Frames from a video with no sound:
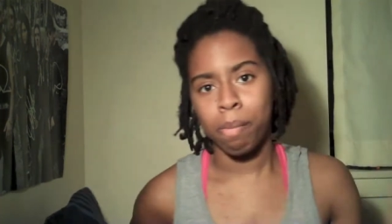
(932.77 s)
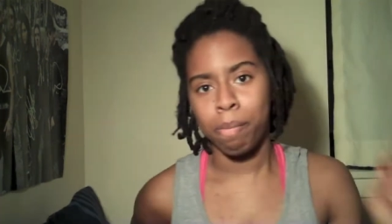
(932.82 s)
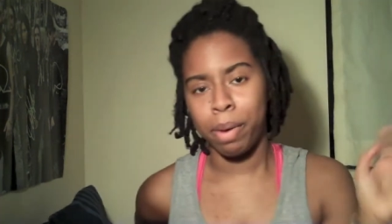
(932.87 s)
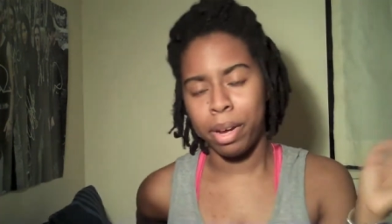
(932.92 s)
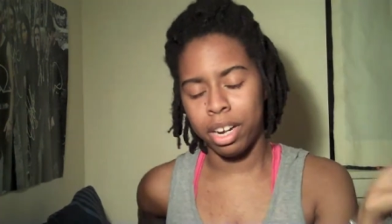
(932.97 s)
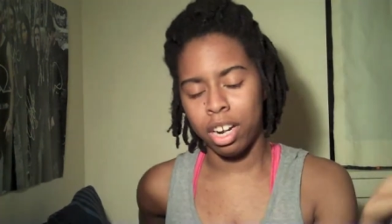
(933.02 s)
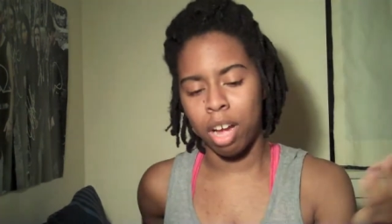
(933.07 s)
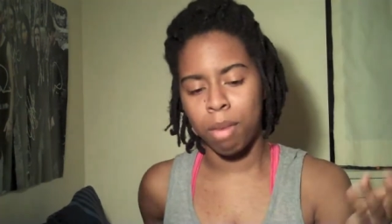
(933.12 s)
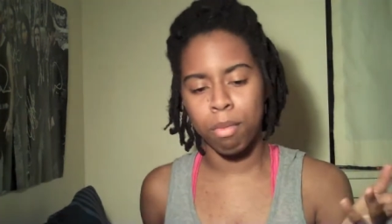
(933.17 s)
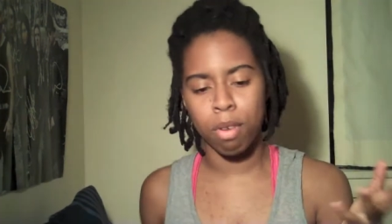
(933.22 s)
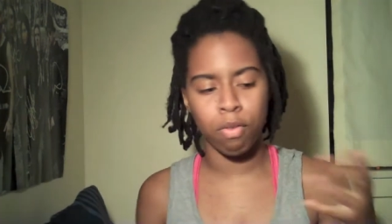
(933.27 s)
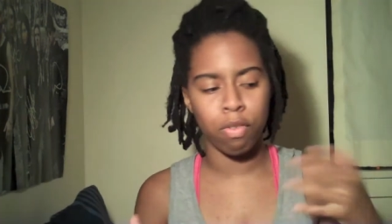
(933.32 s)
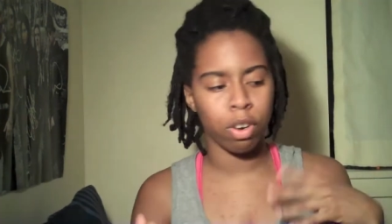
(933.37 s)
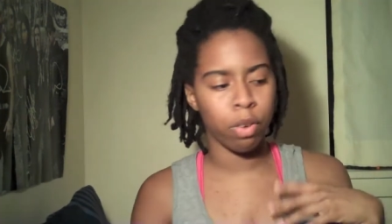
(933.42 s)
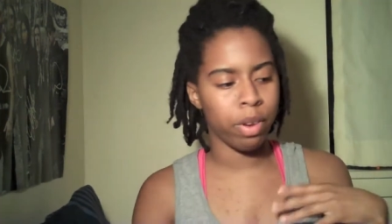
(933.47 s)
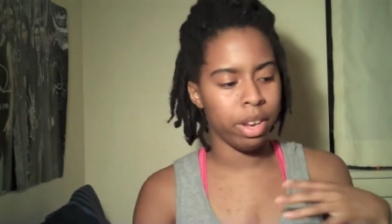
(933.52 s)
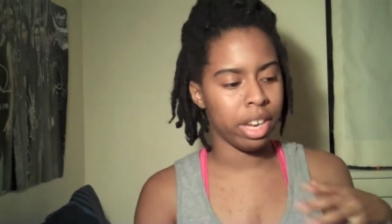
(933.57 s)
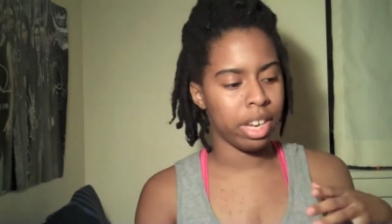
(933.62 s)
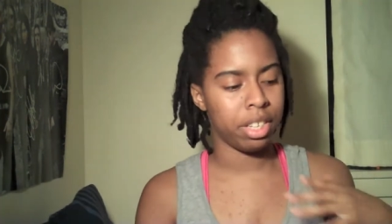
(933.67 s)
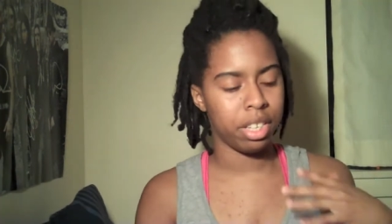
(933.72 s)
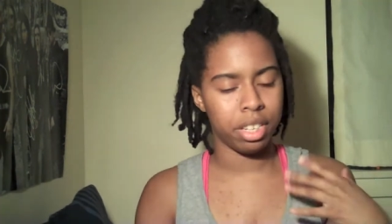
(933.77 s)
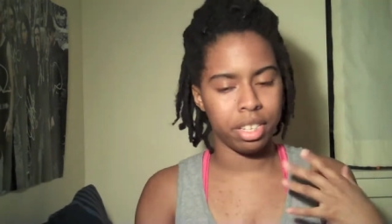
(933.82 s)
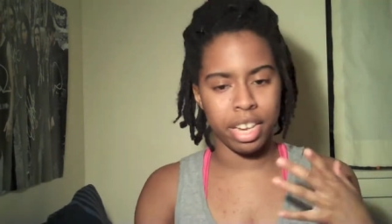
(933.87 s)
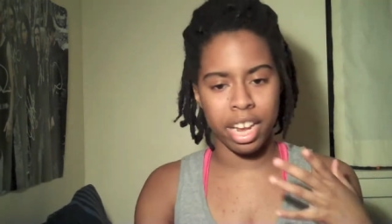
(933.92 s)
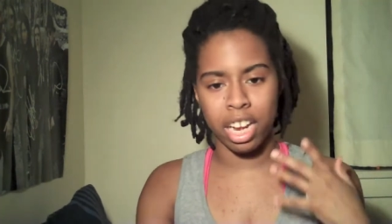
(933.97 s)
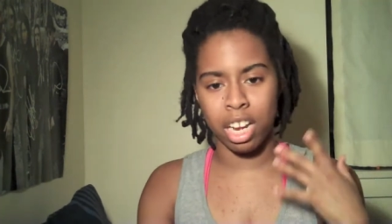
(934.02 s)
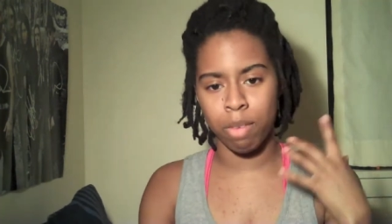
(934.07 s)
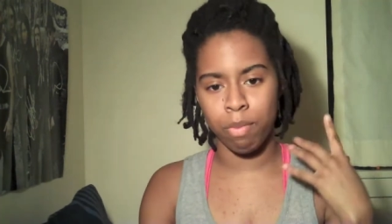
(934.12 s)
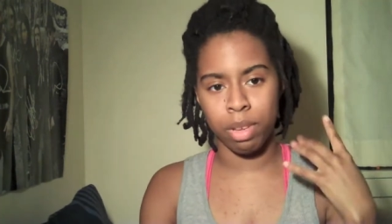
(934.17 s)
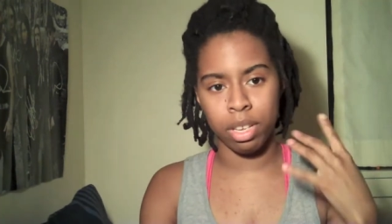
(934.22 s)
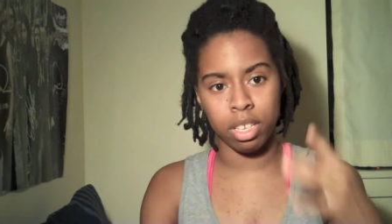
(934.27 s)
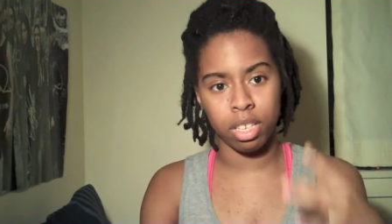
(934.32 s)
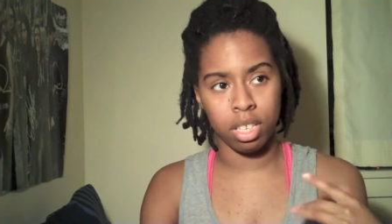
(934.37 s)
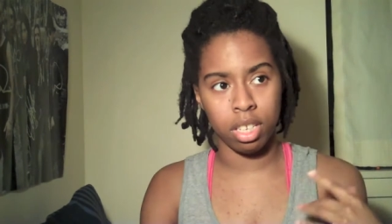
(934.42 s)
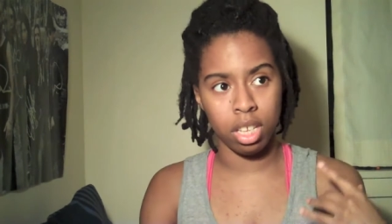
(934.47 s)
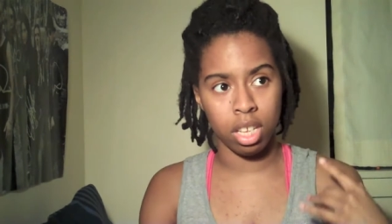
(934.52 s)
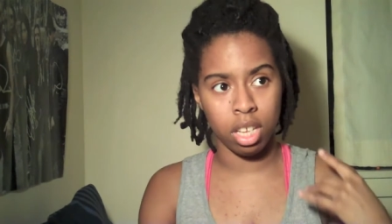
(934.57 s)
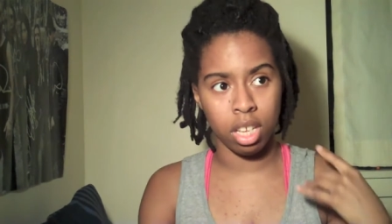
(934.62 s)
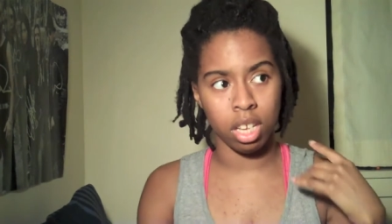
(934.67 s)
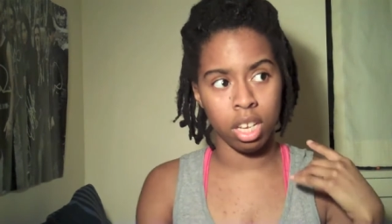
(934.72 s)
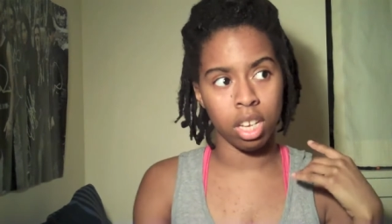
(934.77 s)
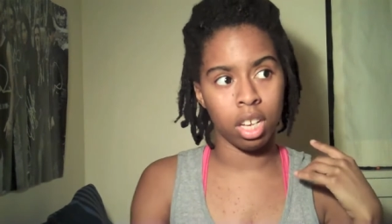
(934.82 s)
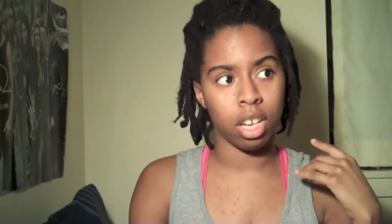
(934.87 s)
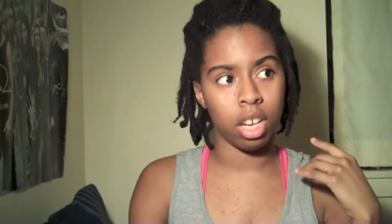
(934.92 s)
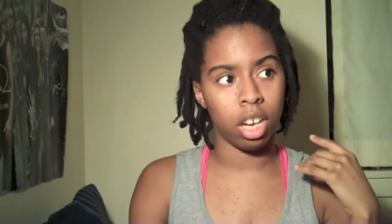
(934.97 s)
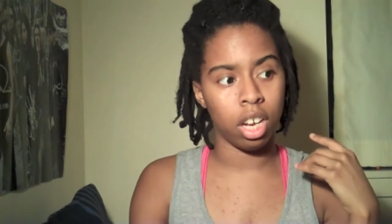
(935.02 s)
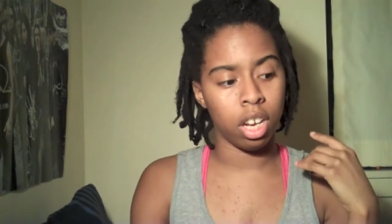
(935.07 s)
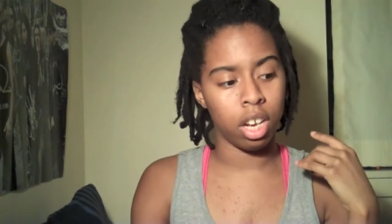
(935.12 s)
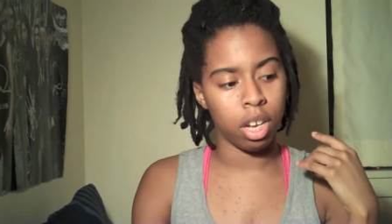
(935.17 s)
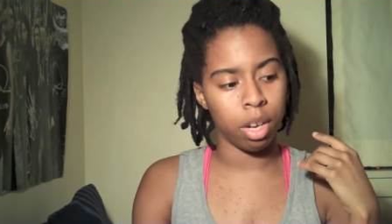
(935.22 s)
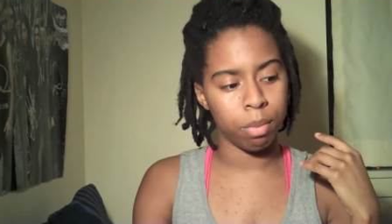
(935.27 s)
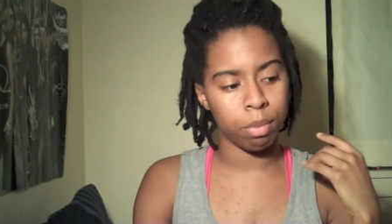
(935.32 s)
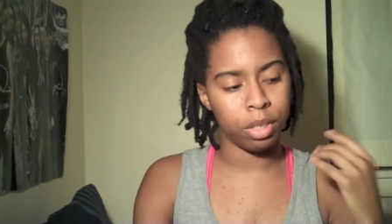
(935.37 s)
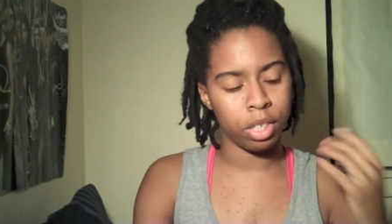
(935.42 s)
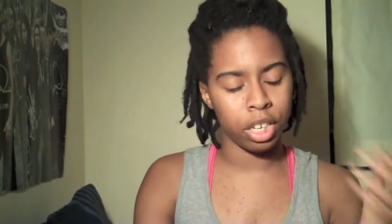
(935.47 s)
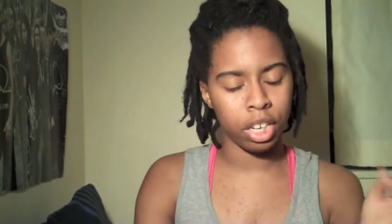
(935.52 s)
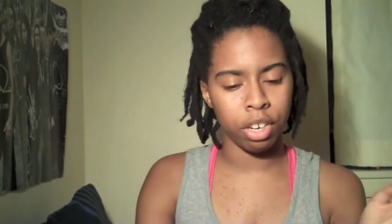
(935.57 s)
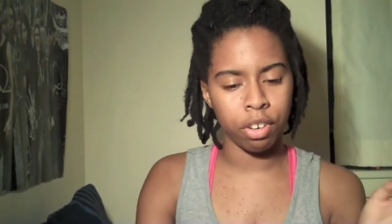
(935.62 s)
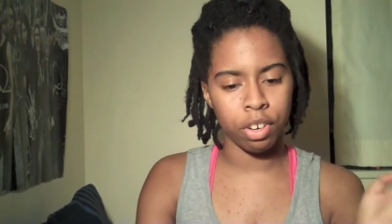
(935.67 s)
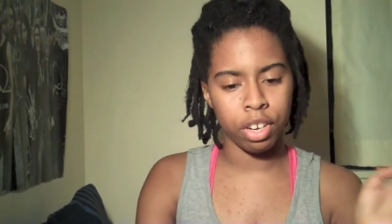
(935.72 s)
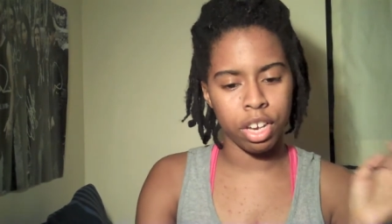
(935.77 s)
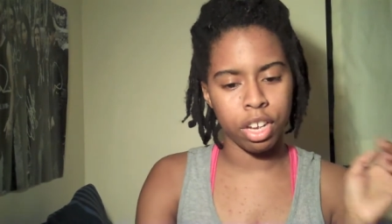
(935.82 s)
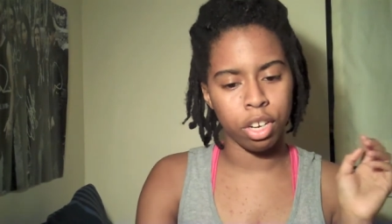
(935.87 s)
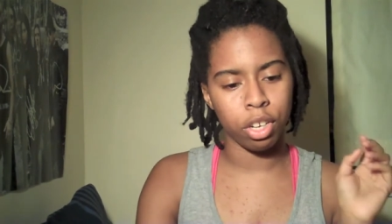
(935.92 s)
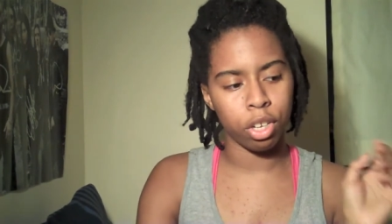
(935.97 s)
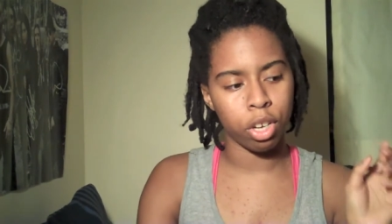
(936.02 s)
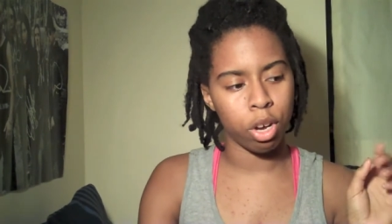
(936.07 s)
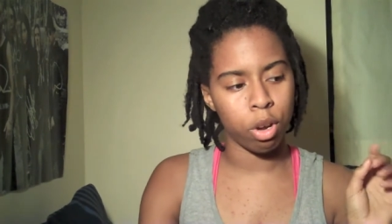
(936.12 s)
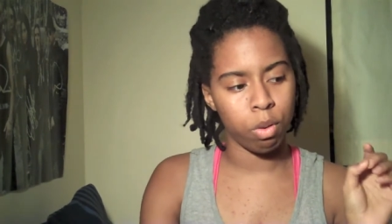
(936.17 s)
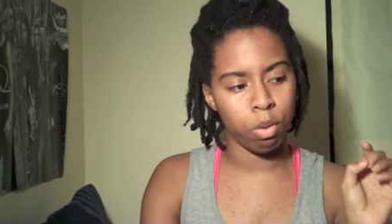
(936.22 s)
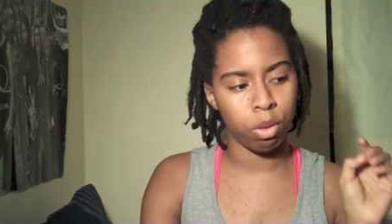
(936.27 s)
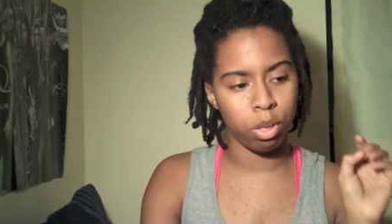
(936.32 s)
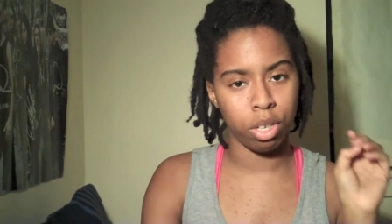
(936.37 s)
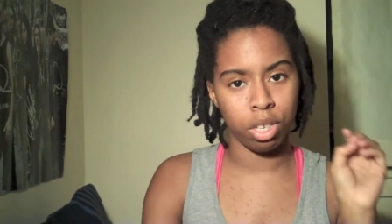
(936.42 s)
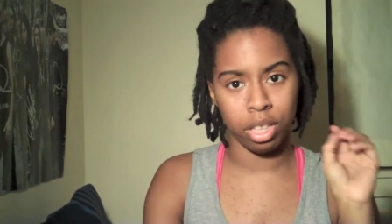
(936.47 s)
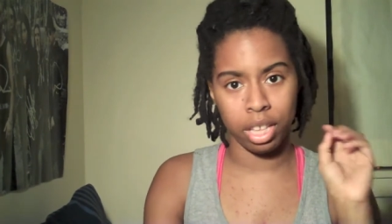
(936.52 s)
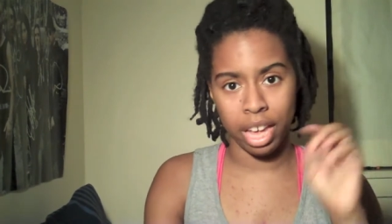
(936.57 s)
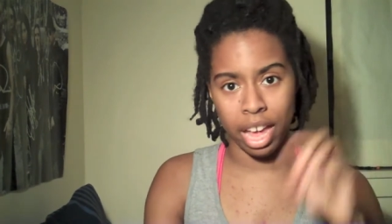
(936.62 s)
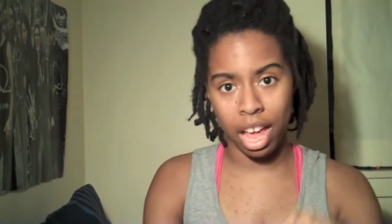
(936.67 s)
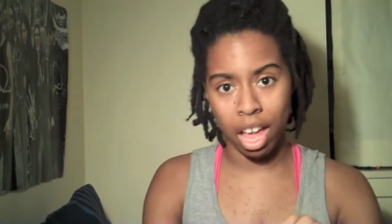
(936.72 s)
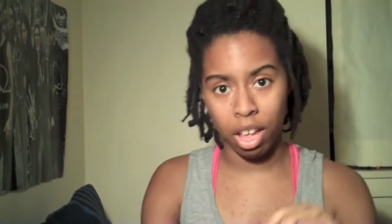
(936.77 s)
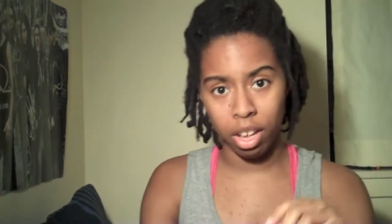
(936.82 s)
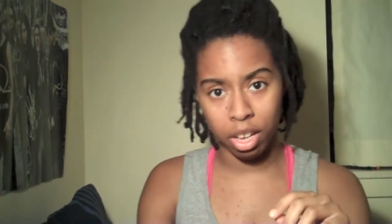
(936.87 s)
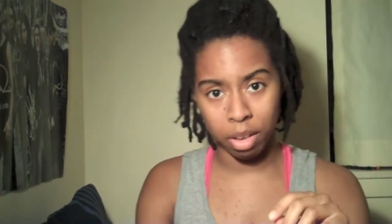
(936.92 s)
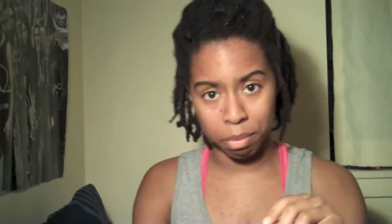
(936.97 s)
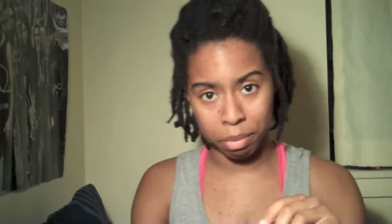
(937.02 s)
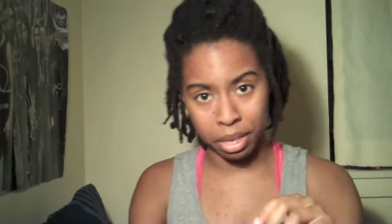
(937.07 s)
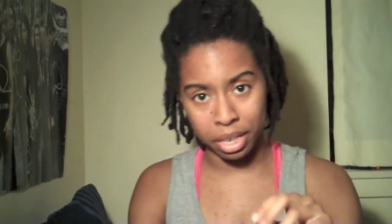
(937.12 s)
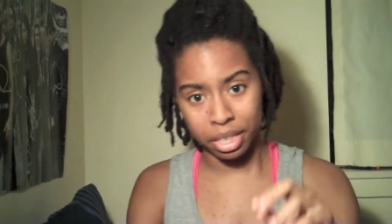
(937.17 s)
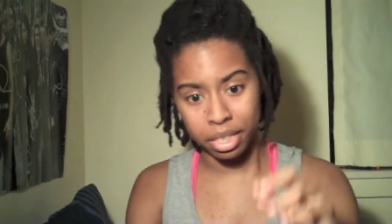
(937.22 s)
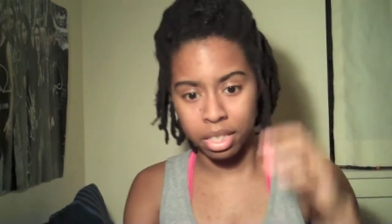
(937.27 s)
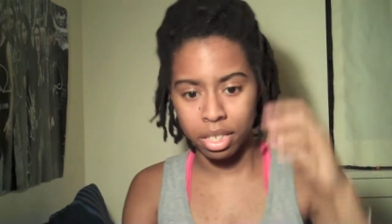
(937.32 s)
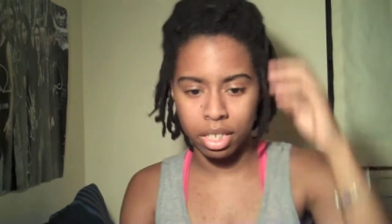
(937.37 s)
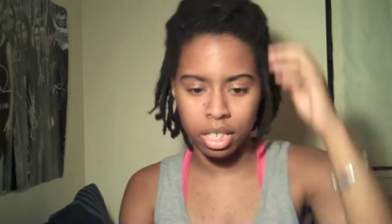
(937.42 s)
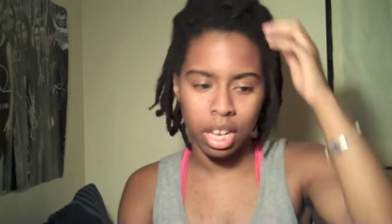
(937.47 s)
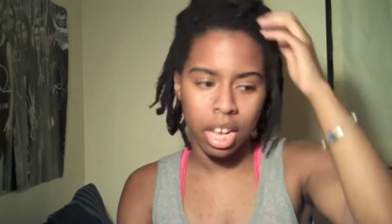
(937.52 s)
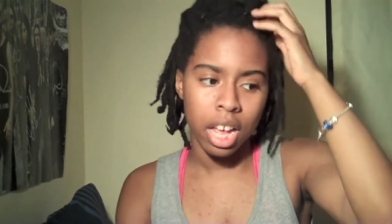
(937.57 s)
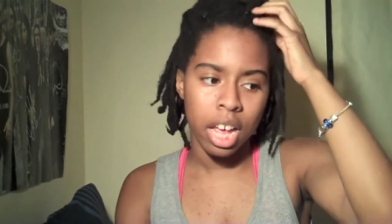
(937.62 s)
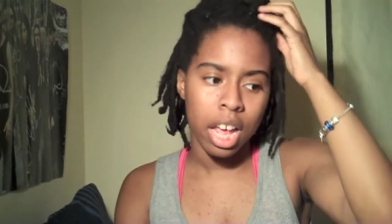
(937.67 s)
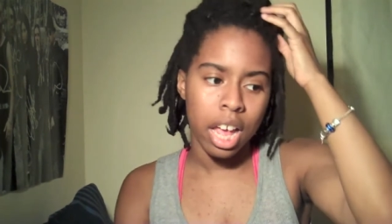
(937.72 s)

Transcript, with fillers: But um, before we get to Danny, we see um, Tyrion go to the alchemist